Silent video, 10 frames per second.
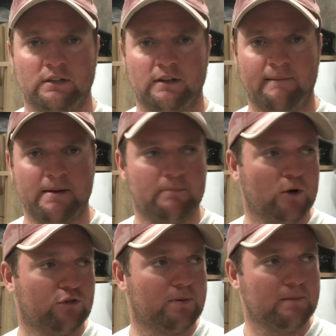I mean,
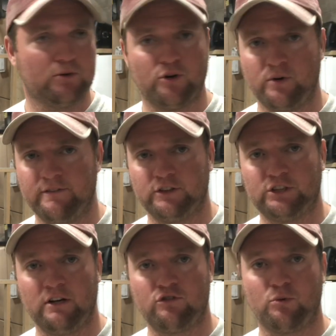most people don't even
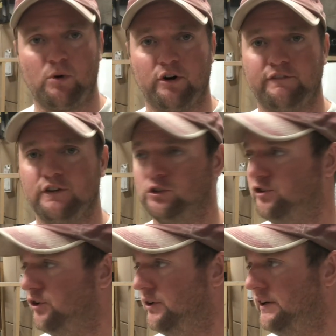change the water
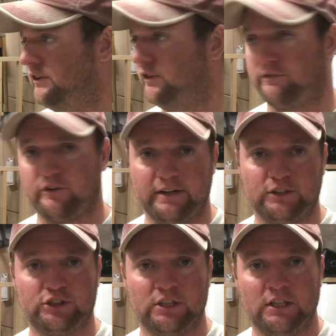filter in their
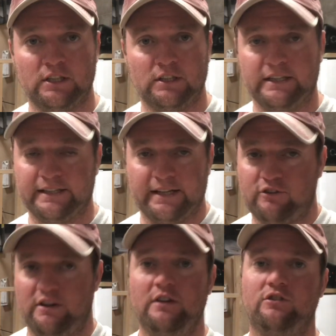fridge, and
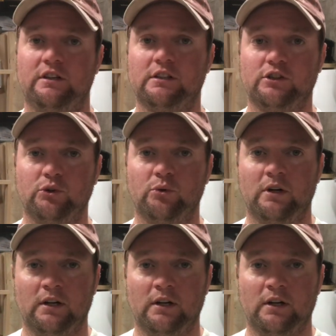that's easy to do.